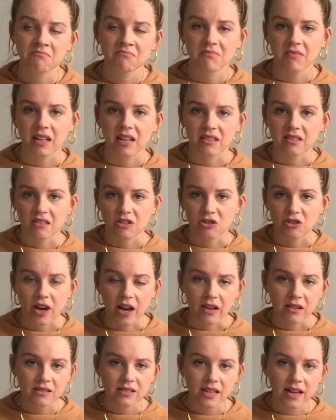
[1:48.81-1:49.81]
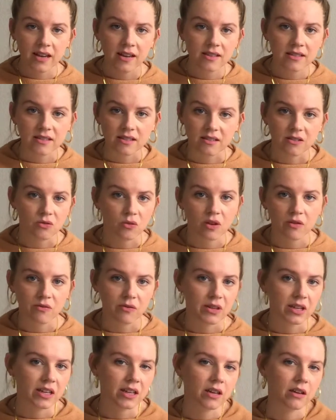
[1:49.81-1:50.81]
like the trial size and you won't
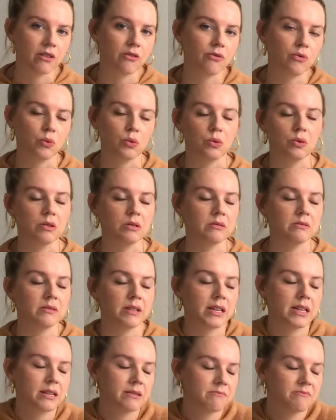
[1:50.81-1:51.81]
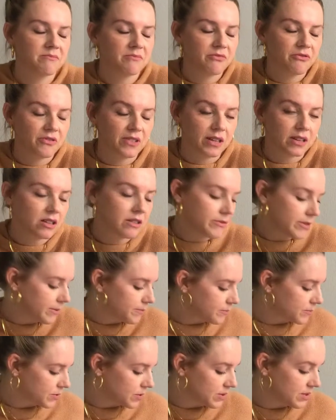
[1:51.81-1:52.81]
really get a full like feel of it.
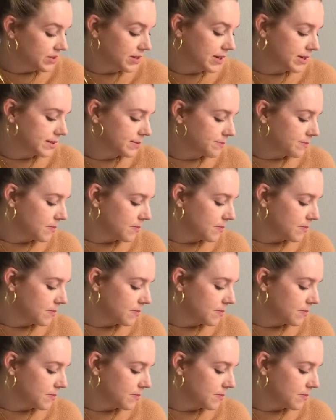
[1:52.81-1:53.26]
So these are nice.